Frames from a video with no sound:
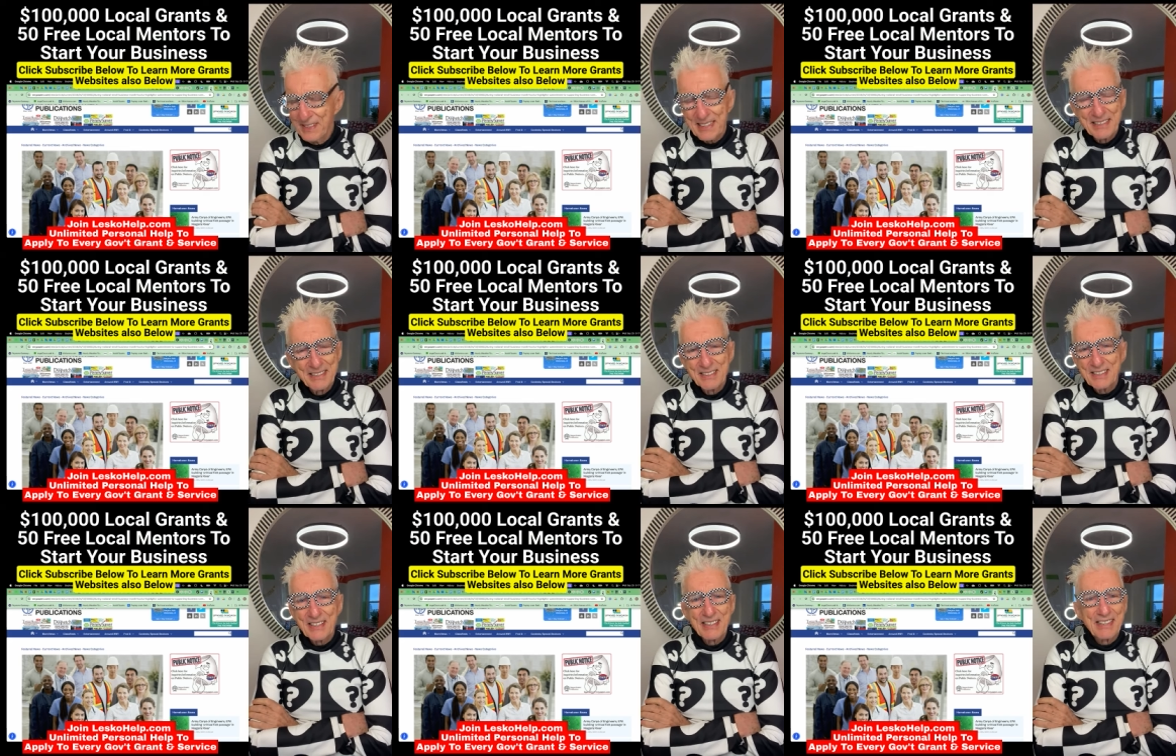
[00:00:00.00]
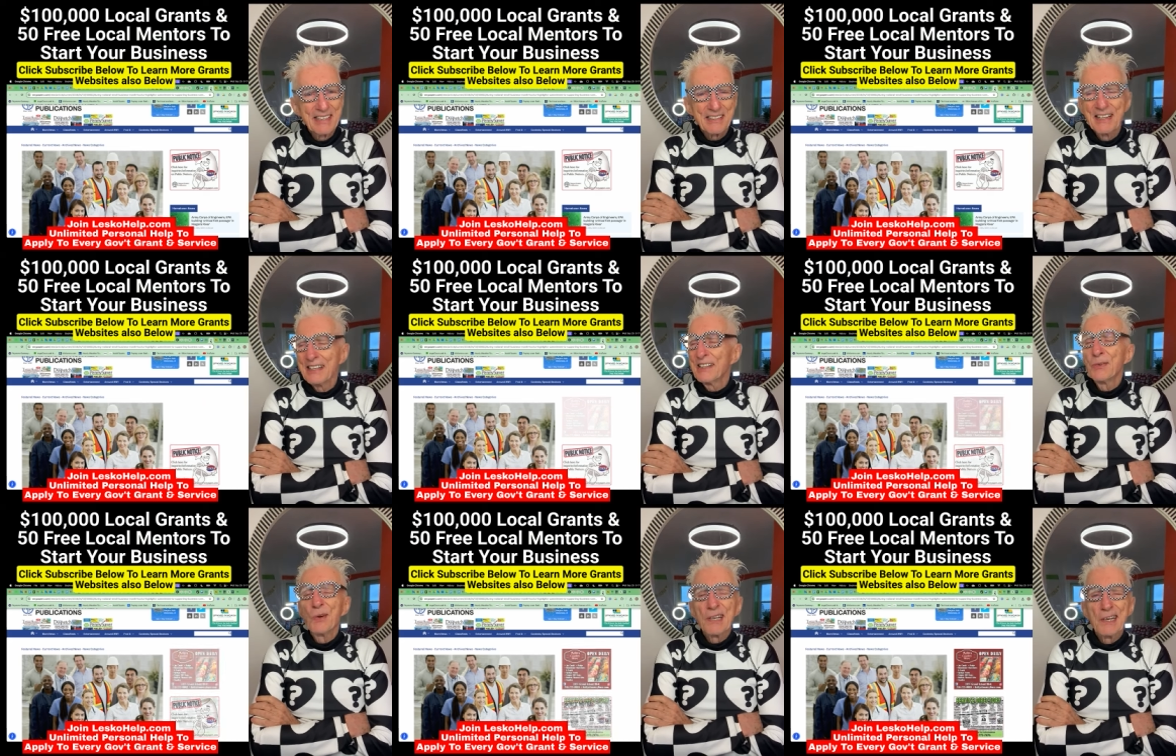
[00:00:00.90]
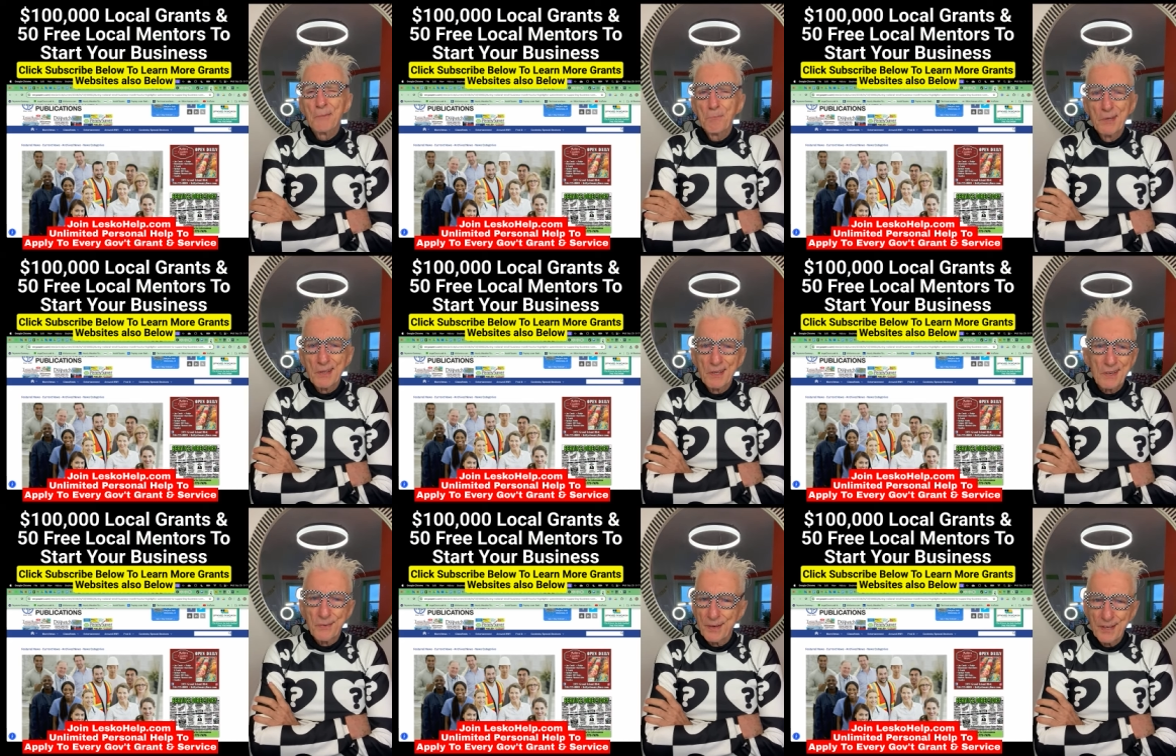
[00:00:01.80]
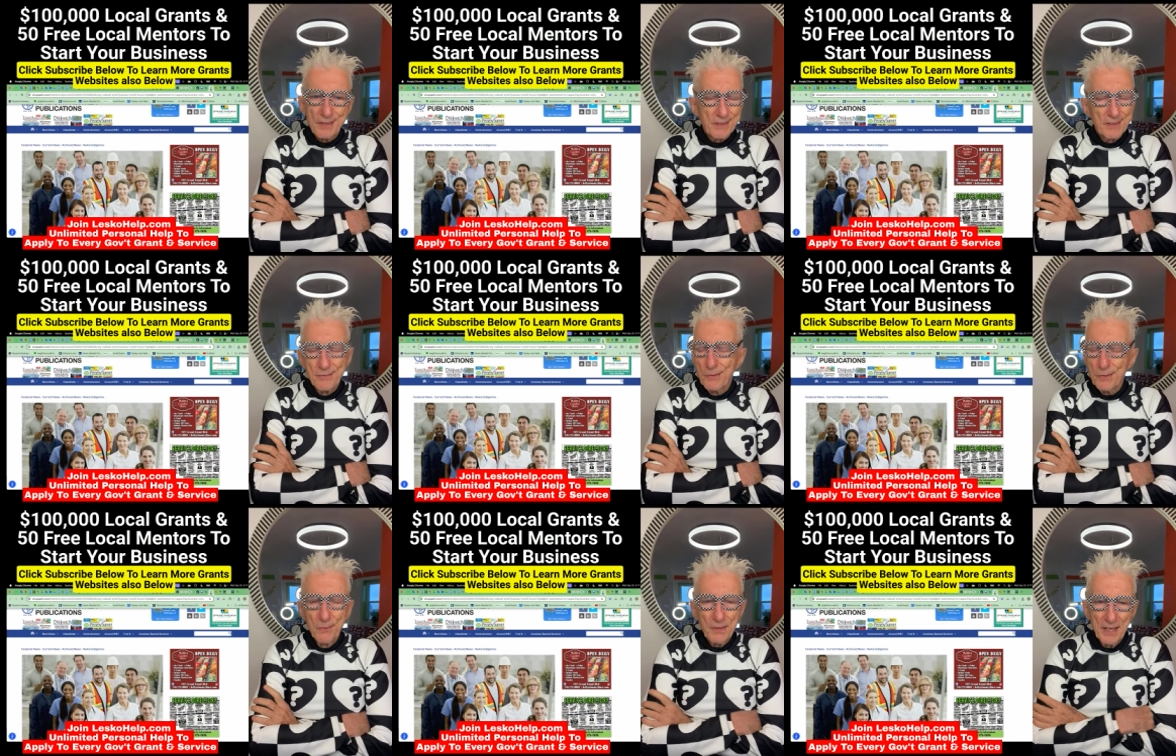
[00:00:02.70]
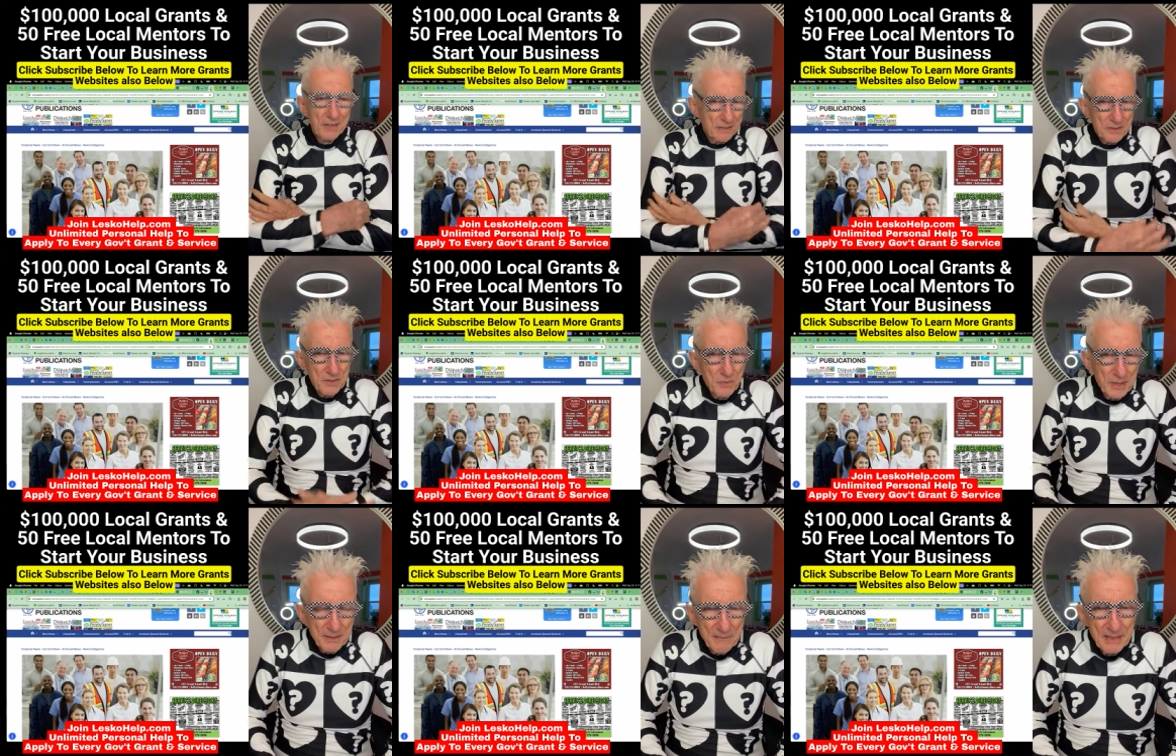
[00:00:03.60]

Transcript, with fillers: because you're just going to get like 28 million grants and you won't know what the hell to do with it.